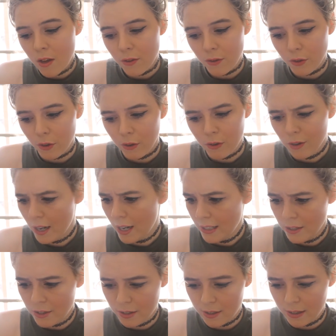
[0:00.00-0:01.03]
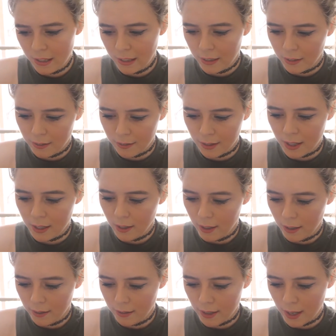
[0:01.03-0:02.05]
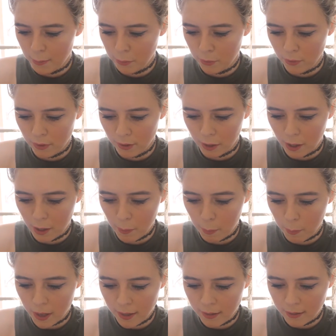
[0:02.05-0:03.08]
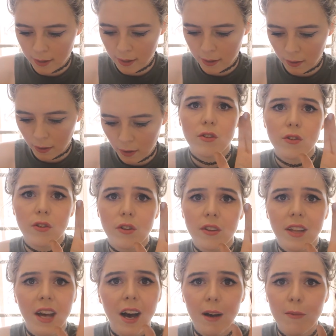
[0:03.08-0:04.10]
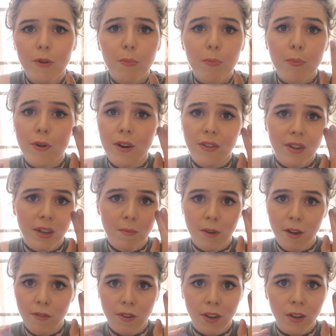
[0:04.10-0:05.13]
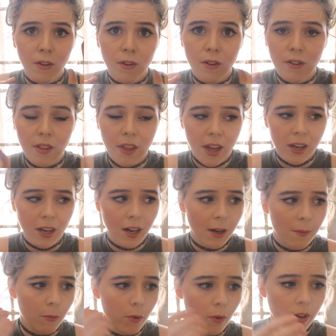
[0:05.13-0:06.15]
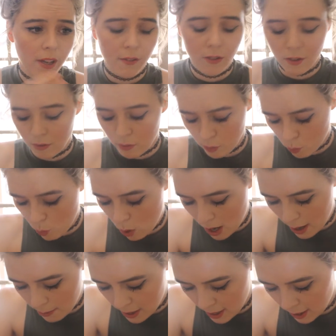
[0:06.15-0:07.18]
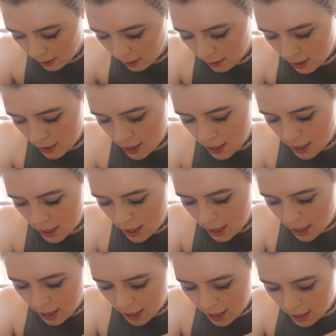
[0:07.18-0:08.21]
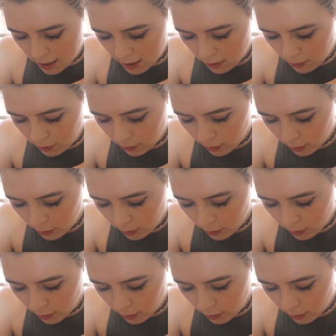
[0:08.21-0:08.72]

So I just think this color is absolutely amazing. Just look at that. I'm just pressing my finger into that. I'm not even wiping, and